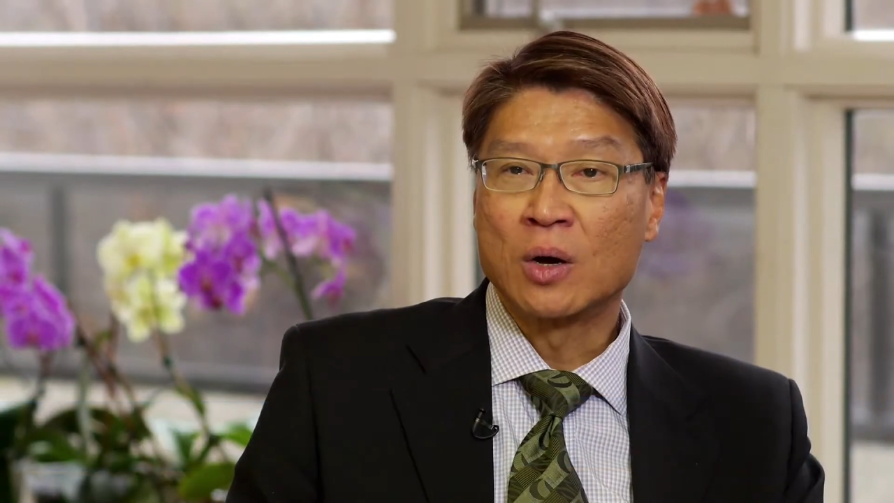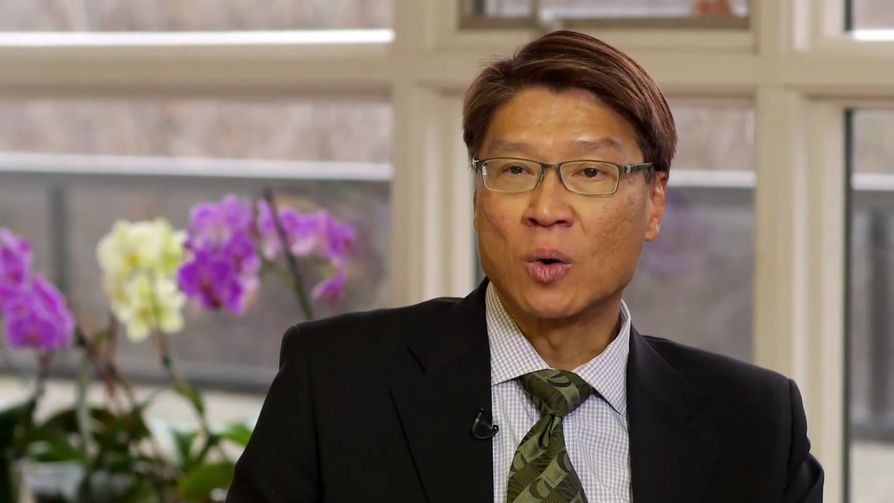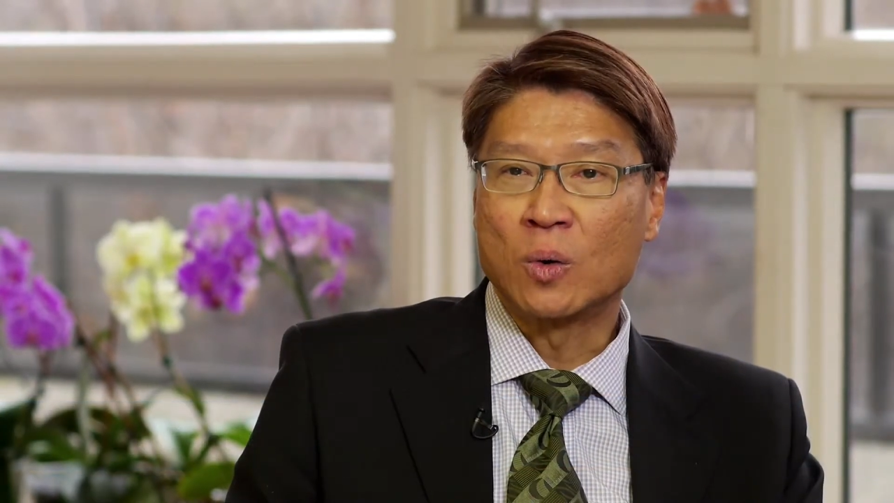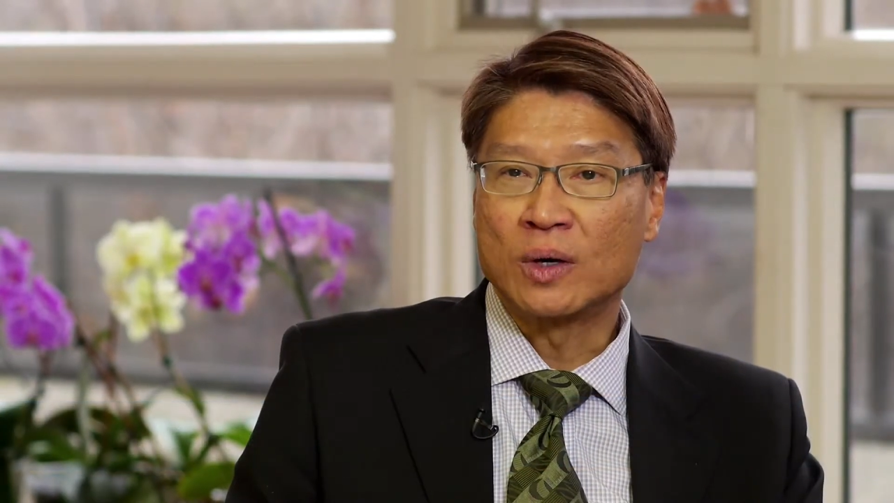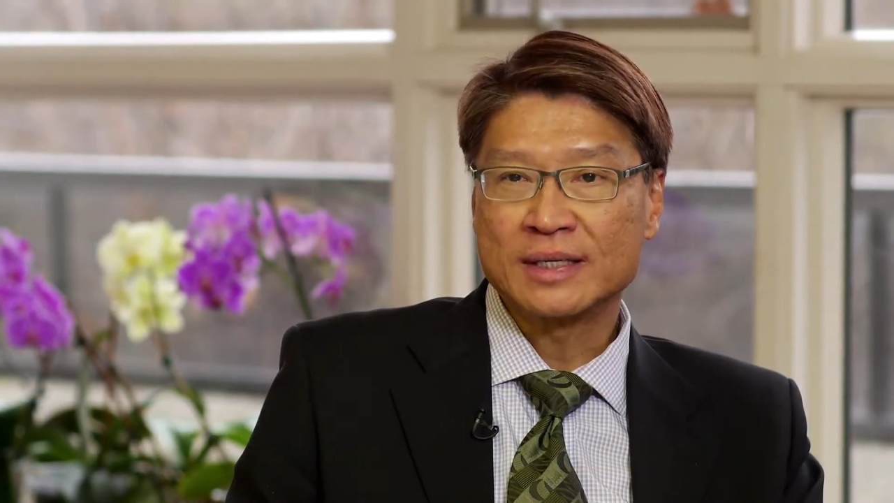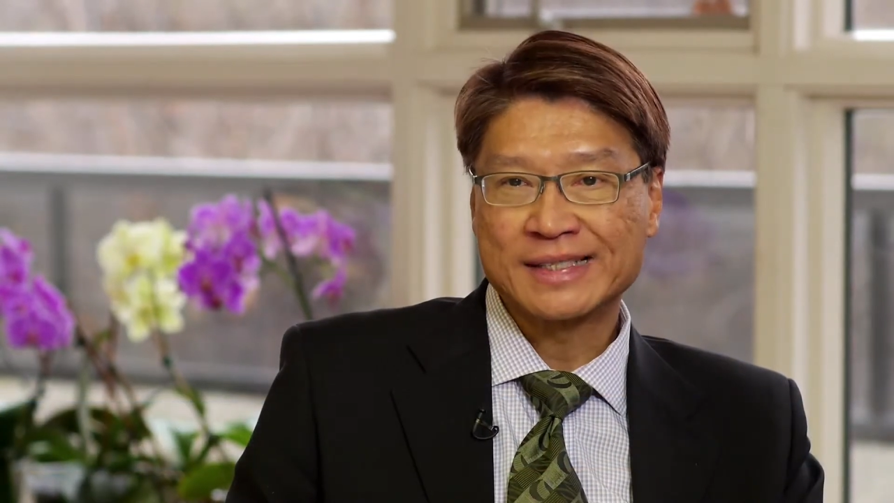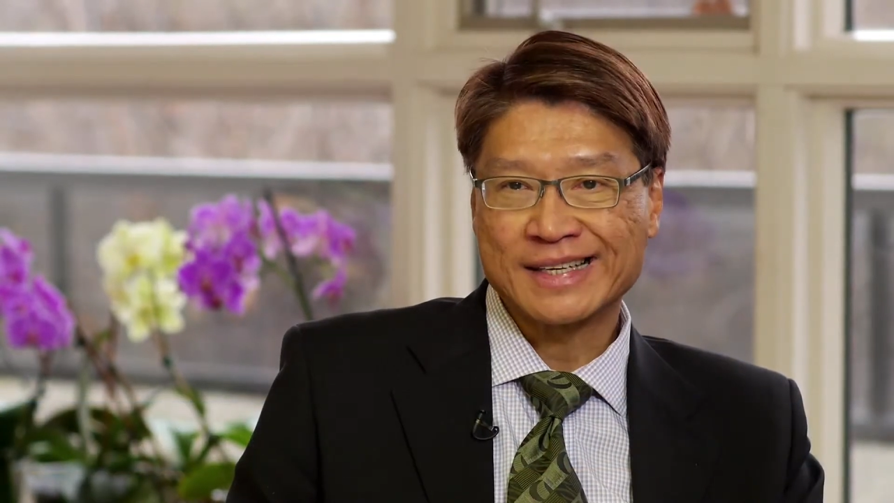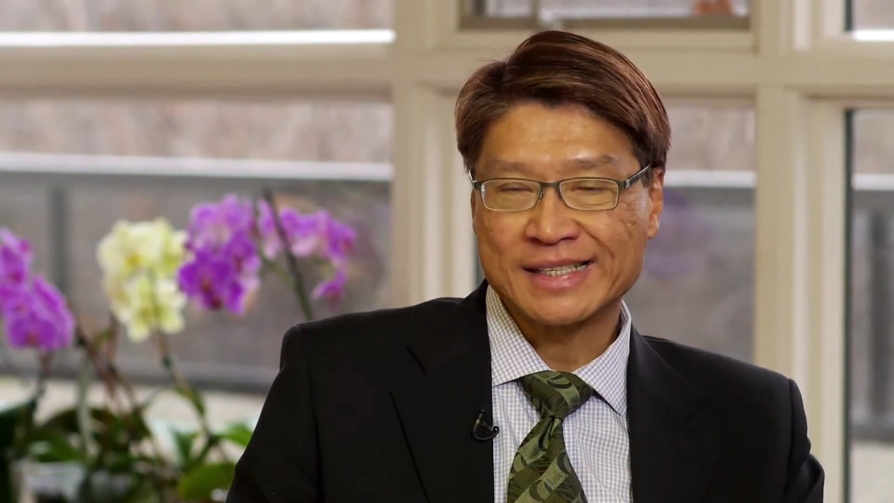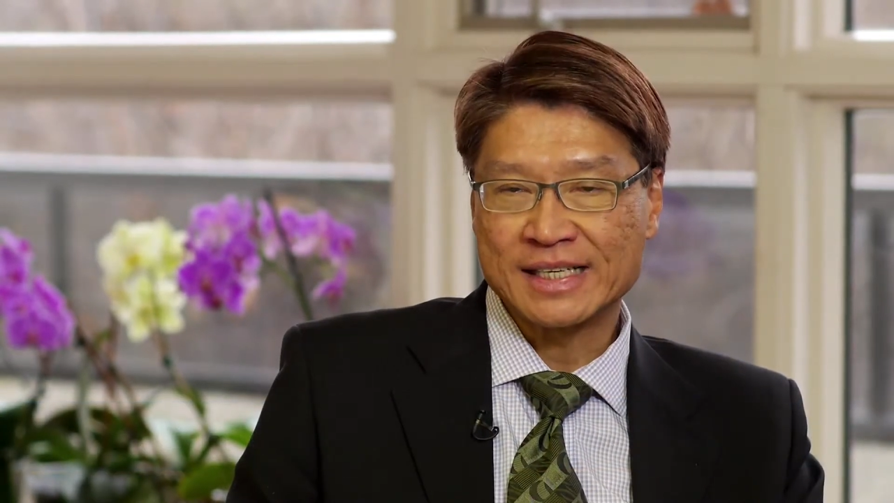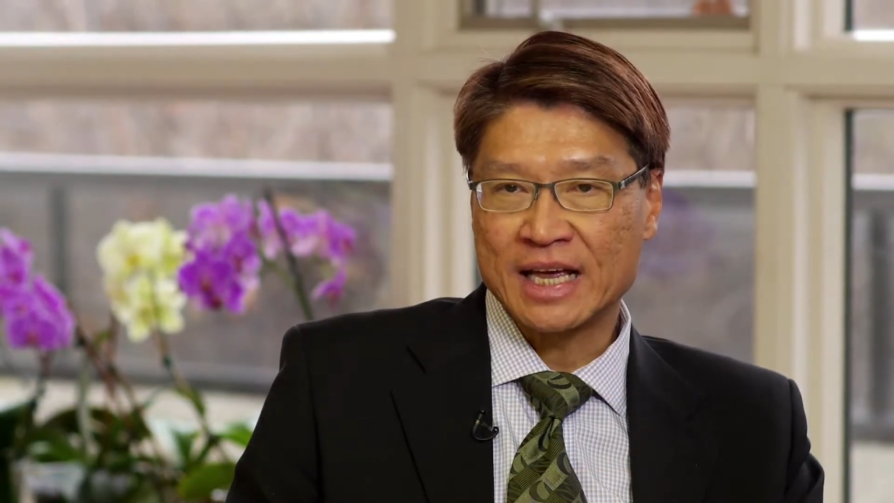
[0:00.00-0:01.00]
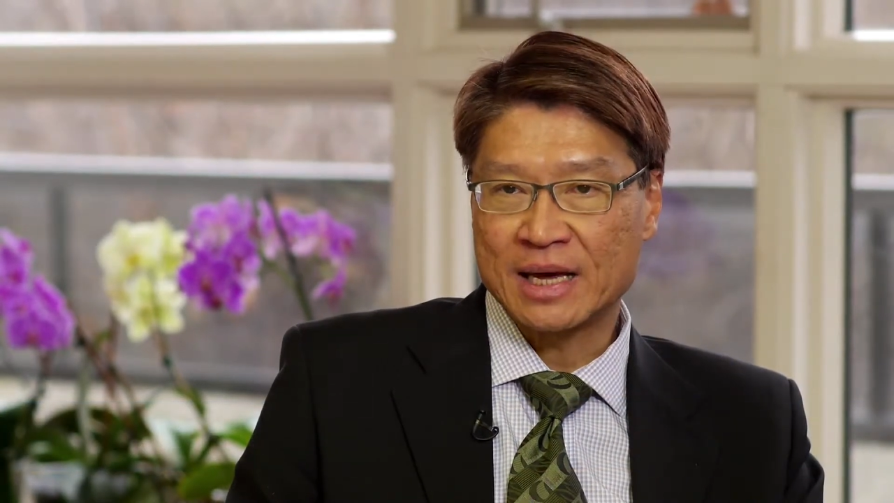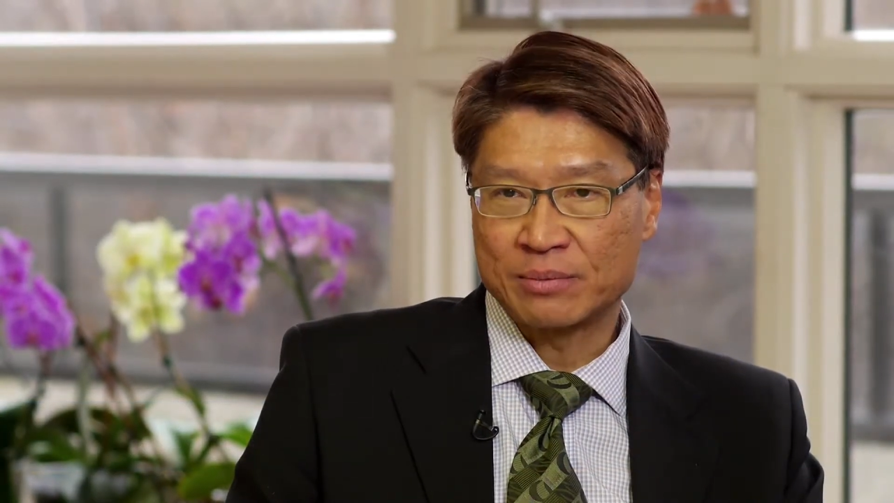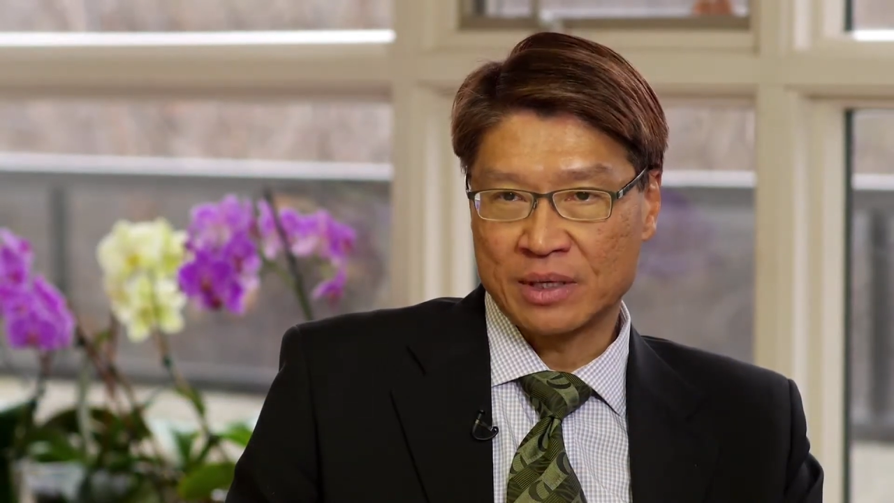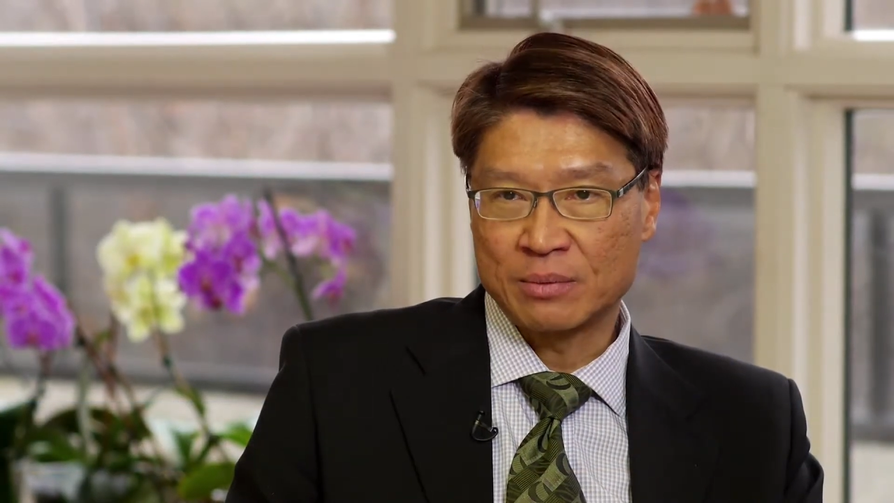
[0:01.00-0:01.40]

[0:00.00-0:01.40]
or 6 cm